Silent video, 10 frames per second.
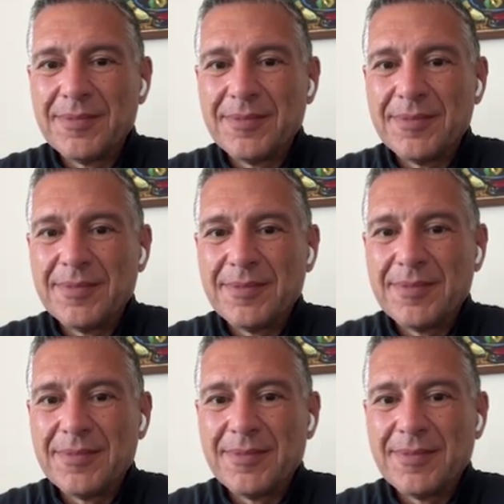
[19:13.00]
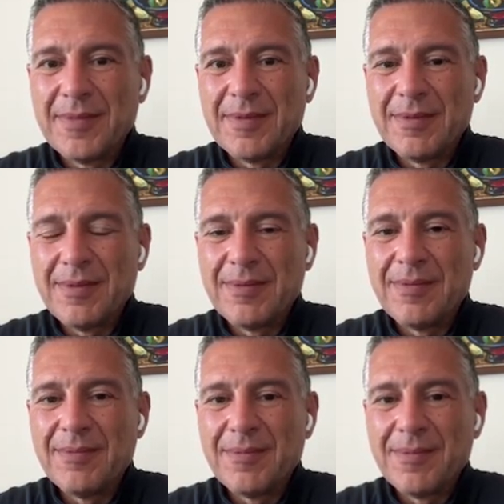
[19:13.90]

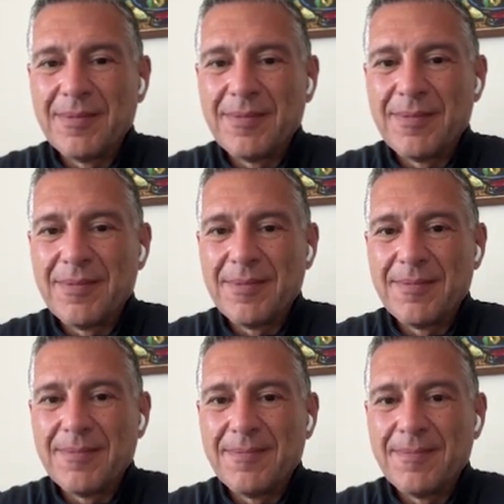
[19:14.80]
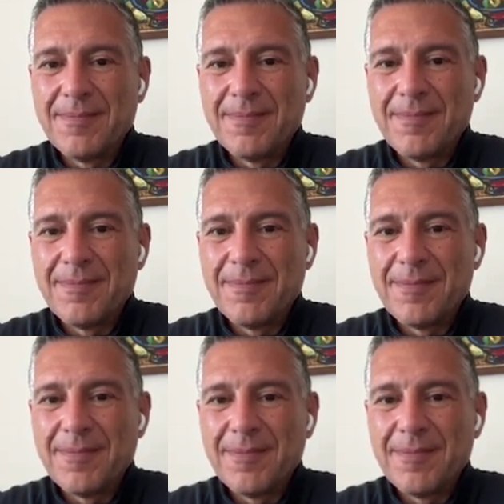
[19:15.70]
This person isn't speaking.